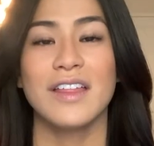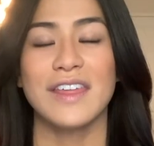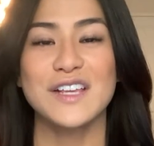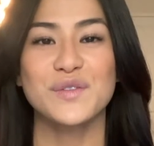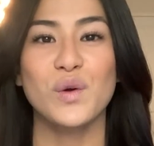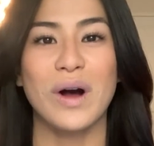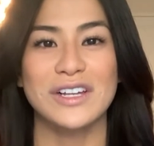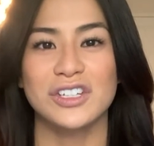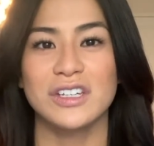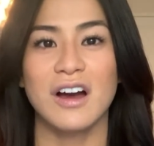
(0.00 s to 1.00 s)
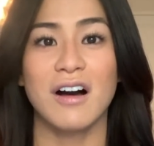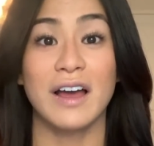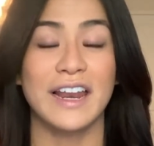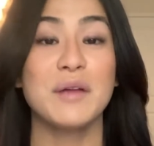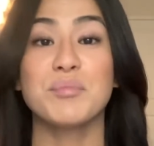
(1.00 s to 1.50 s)
Thanks for watching, y'all,
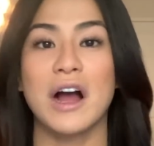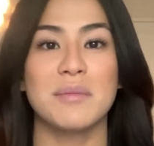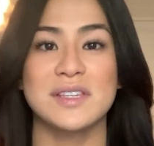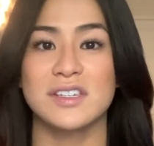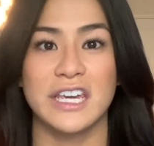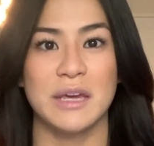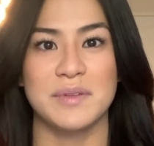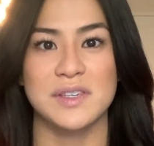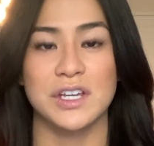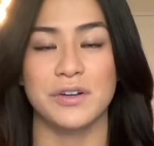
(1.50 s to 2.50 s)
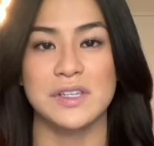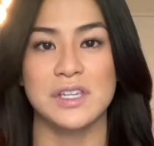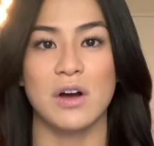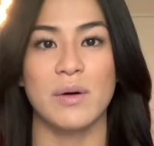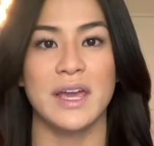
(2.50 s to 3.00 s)
and I promise to keep the series
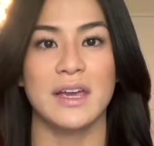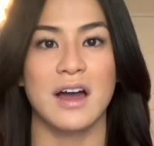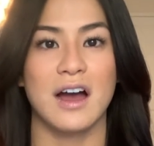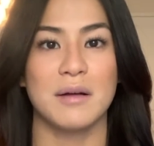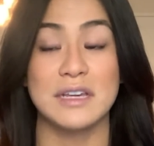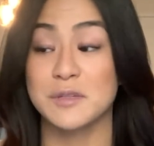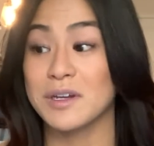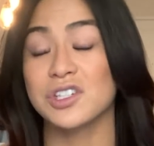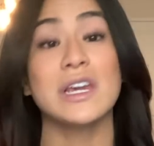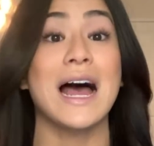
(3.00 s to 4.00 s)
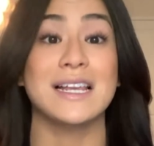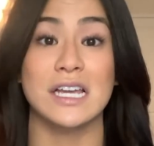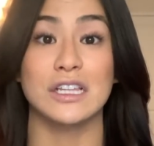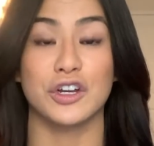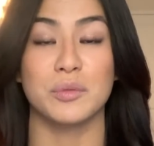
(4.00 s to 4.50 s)
going, especially as
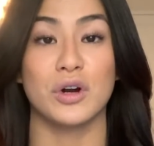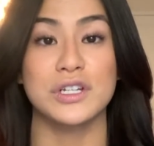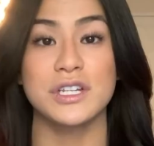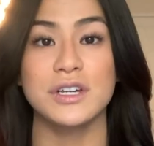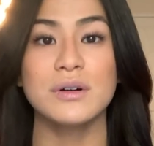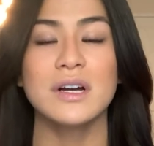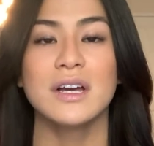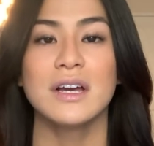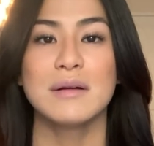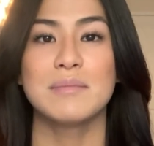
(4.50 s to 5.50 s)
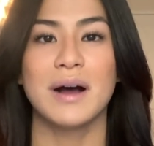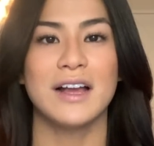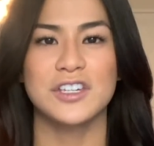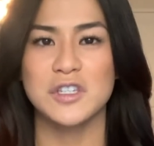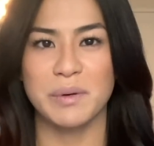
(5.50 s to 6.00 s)
I learn more too.
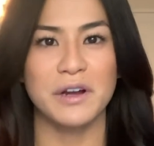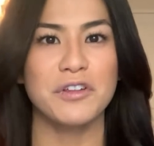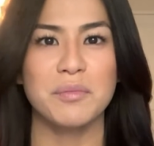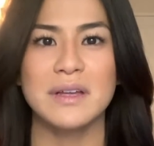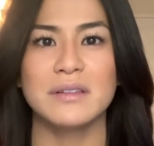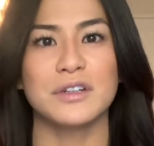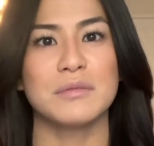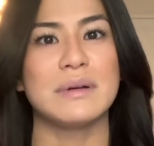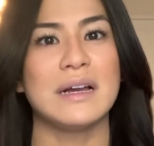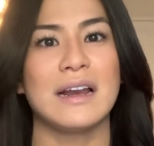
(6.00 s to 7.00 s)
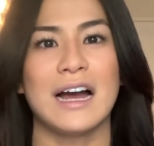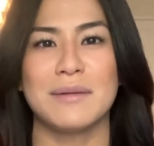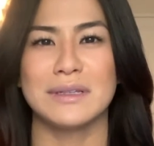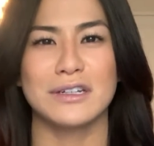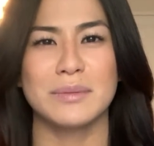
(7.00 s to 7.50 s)
But just bear with me a little bit.
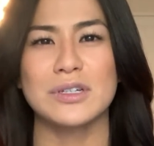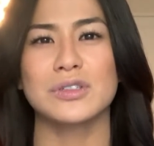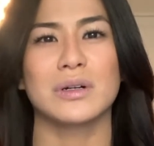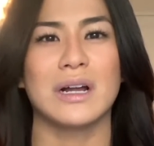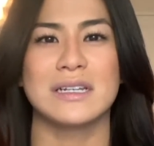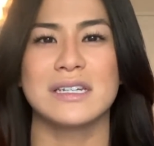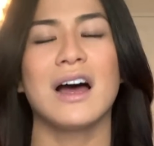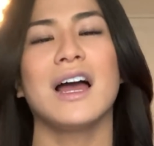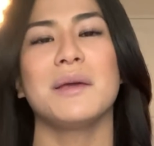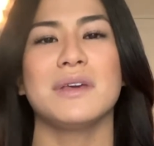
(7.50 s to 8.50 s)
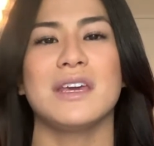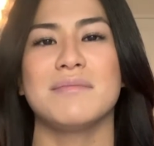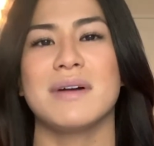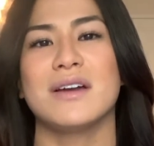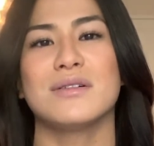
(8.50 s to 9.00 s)
I'm a little bit short on time in
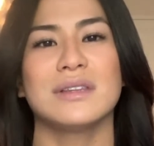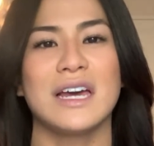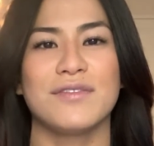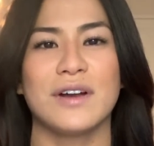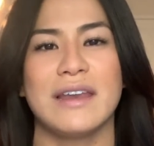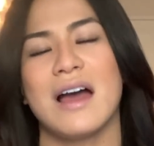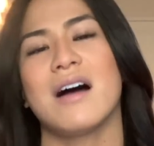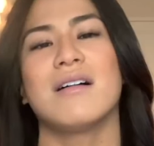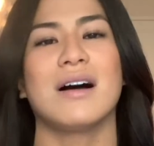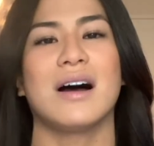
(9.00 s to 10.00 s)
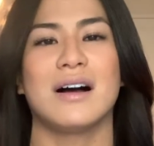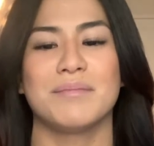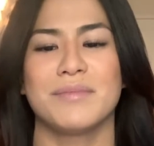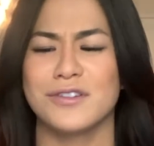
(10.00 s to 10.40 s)
my own life right now.